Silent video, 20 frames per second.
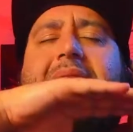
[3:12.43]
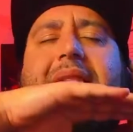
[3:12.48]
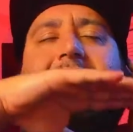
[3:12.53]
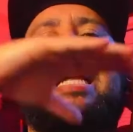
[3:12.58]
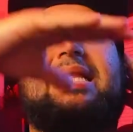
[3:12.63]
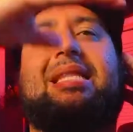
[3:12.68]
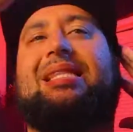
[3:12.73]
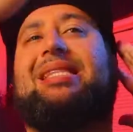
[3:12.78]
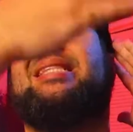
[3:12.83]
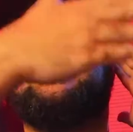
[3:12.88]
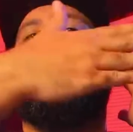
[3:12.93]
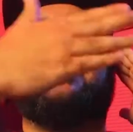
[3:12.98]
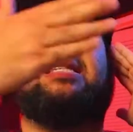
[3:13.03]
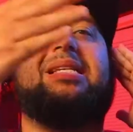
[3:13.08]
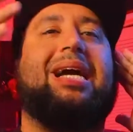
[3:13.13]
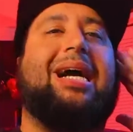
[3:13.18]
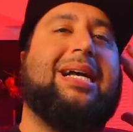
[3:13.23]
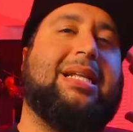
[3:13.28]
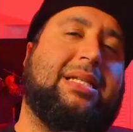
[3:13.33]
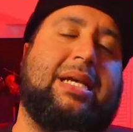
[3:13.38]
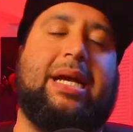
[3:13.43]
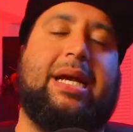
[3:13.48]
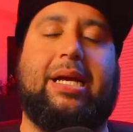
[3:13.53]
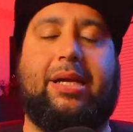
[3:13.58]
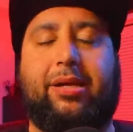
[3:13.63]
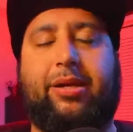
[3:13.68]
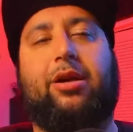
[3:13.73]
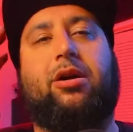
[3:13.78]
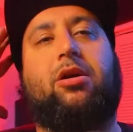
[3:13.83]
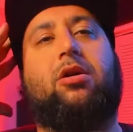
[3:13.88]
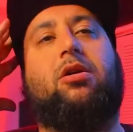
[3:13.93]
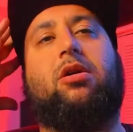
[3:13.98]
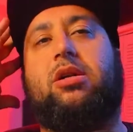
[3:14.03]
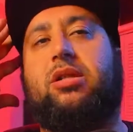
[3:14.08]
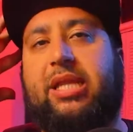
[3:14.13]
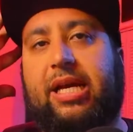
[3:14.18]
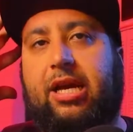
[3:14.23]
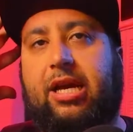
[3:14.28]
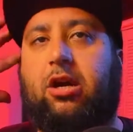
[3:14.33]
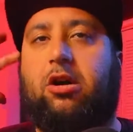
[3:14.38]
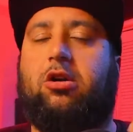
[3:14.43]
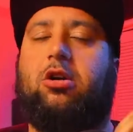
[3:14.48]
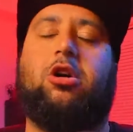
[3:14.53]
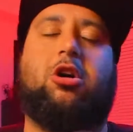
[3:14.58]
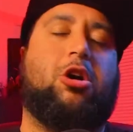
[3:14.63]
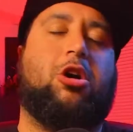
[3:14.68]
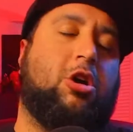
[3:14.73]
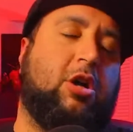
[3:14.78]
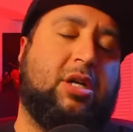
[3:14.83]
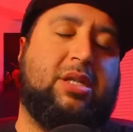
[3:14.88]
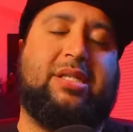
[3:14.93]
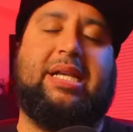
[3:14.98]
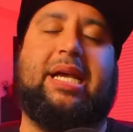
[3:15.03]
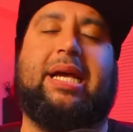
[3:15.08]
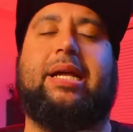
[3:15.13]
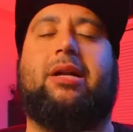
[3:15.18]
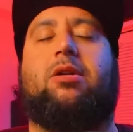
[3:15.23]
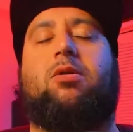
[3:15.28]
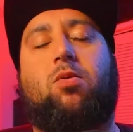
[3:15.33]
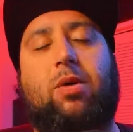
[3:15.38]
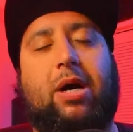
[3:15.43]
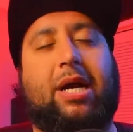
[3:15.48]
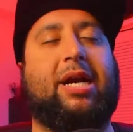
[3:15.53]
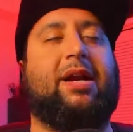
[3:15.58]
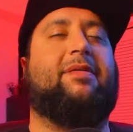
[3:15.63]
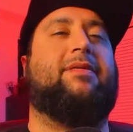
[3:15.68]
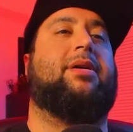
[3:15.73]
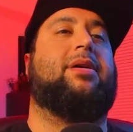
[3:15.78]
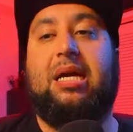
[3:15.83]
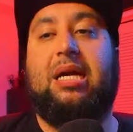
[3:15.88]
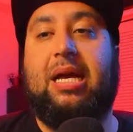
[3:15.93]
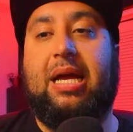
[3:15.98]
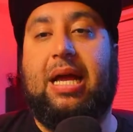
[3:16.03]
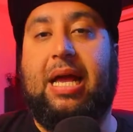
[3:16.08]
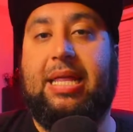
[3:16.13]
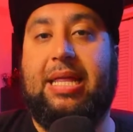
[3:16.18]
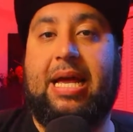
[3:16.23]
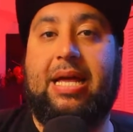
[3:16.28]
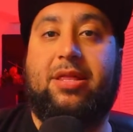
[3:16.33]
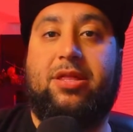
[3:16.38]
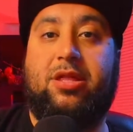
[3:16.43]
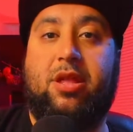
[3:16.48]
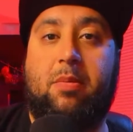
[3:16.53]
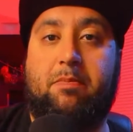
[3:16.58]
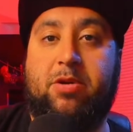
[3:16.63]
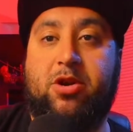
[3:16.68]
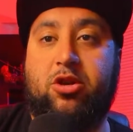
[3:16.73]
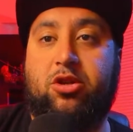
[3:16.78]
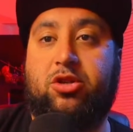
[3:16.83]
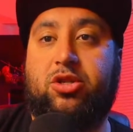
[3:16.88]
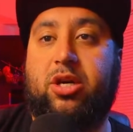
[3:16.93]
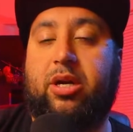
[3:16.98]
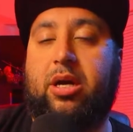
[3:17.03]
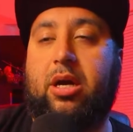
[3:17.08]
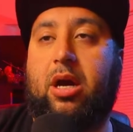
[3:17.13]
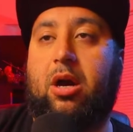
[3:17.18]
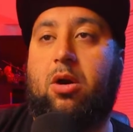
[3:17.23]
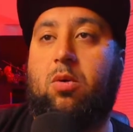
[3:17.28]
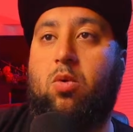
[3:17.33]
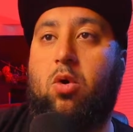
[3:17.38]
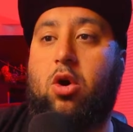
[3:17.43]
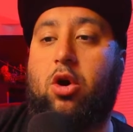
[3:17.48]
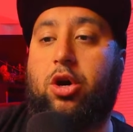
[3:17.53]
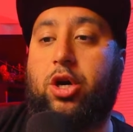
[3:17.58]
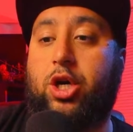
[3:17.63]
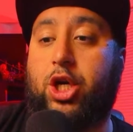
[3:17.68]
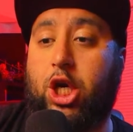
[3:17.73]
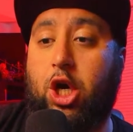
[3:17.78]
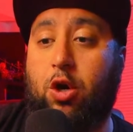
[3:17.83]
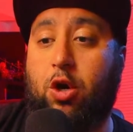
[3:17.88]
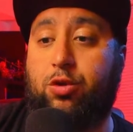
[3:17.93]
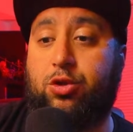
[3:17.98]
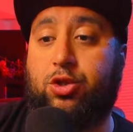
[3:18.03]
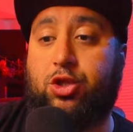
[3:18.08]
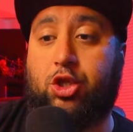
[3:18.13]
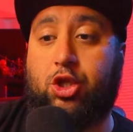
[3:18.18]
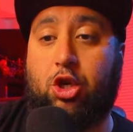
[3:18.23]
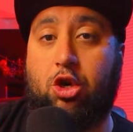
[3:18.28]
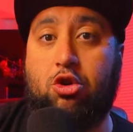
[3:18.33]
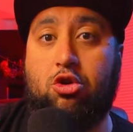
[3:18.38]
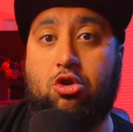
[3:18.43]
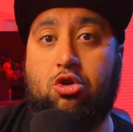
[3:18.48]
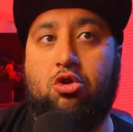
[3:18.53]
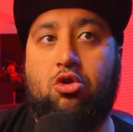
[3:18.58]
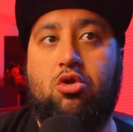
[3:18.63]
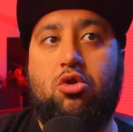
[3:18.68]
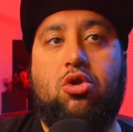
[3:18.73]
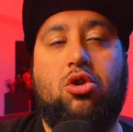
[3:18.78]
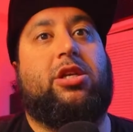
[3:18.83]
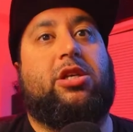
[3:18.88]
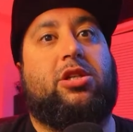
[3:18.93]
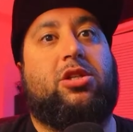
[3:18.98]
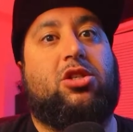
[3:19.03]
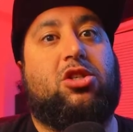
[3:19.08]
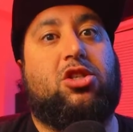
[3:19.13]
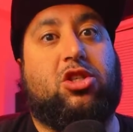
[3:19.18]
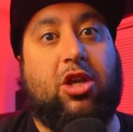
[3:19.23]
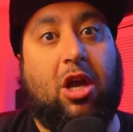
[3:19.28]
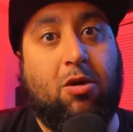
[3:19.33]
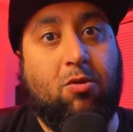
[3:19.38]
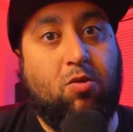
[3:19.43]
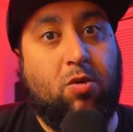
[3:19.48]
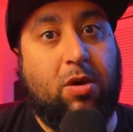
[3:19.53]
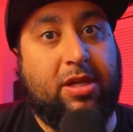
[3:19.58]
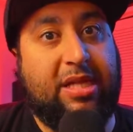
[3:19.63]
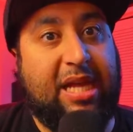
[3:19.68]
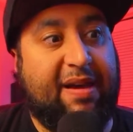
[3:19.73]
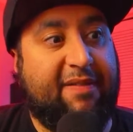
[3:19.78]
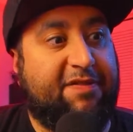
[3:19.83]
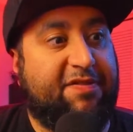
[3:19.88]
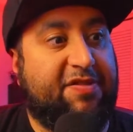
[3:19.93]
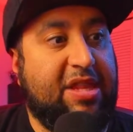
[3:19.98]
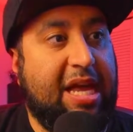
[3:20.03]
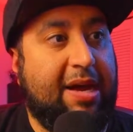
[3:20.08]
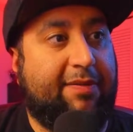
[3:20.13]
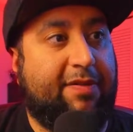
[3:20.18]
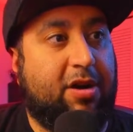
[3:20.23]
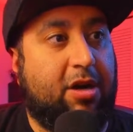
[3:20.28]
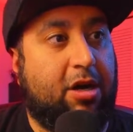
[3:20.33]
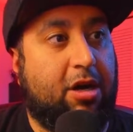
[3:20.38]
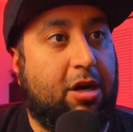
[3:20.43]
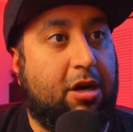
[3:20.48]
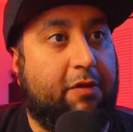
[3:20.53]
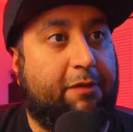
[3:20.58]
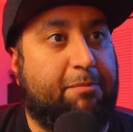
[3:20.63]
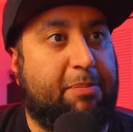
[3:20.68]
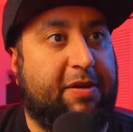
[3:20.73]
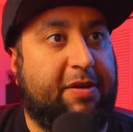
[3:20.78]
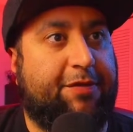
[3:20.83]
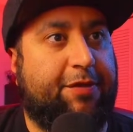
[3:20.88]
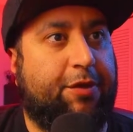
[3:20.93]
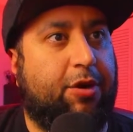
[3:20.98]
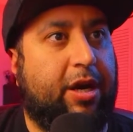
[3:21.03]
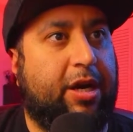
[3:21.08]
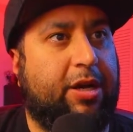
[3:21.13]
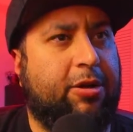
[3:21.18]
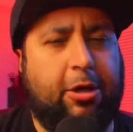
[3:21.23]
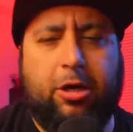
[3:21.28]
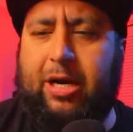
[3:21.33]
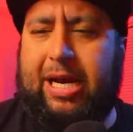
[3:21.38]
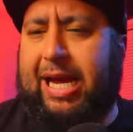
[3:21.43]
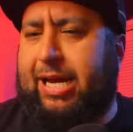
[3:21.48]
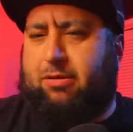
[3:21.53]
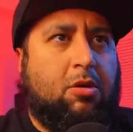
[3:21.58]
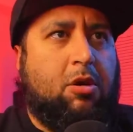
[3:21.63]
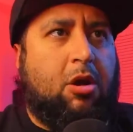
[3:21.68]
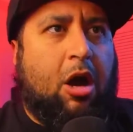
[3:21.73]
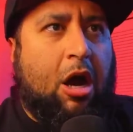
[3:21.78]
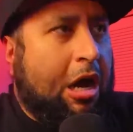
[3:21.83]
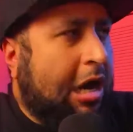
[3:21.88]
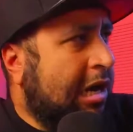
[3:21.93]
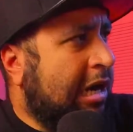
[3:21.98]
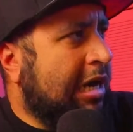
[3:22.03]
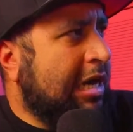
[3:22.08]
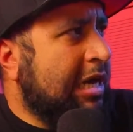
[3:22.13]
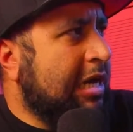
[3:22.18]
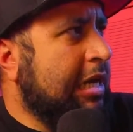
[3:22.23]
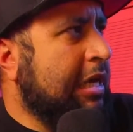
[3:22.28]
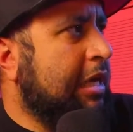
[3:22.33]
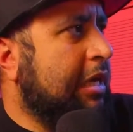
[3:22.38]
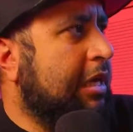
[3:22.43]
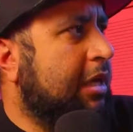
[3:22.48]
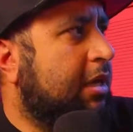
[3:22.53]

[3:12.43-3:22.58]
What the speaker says: than this guy did, or her did, or whatever. And then the music award goes to someone that I've never heard before. And you're like, huh?